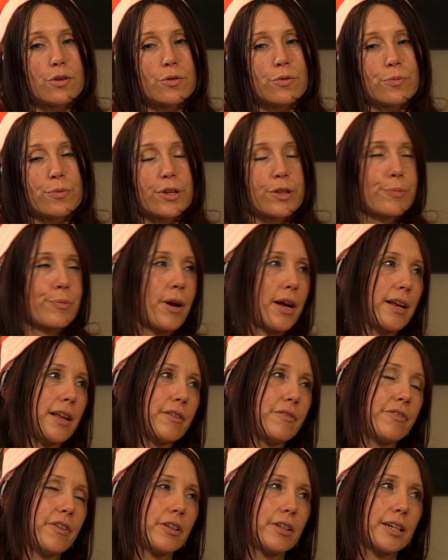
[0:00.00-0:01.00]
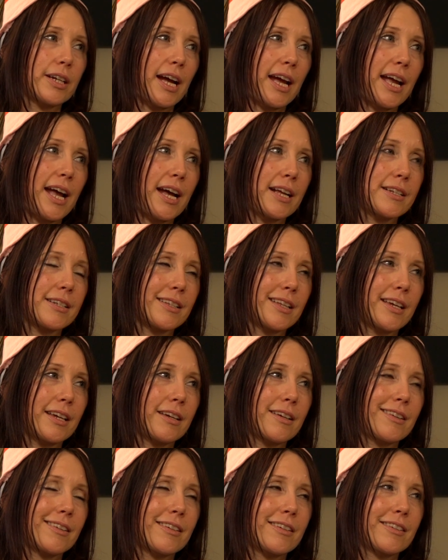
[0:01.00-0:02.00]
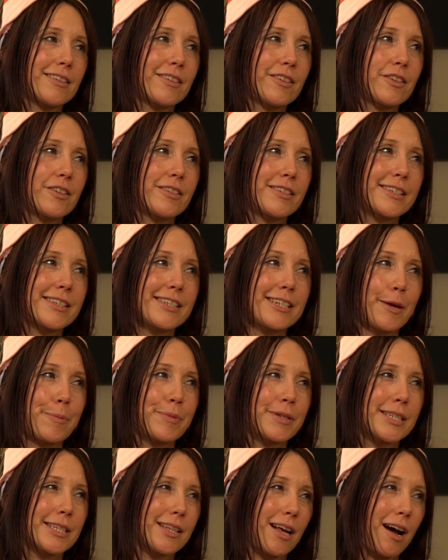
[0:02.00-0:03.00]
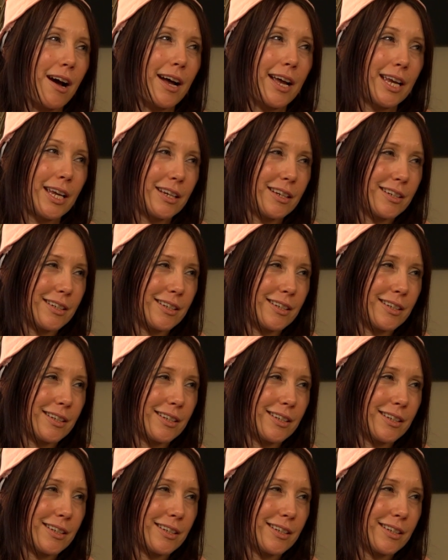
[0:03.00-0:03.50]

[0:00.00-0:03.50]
with Brett and felt like I had to like step aside,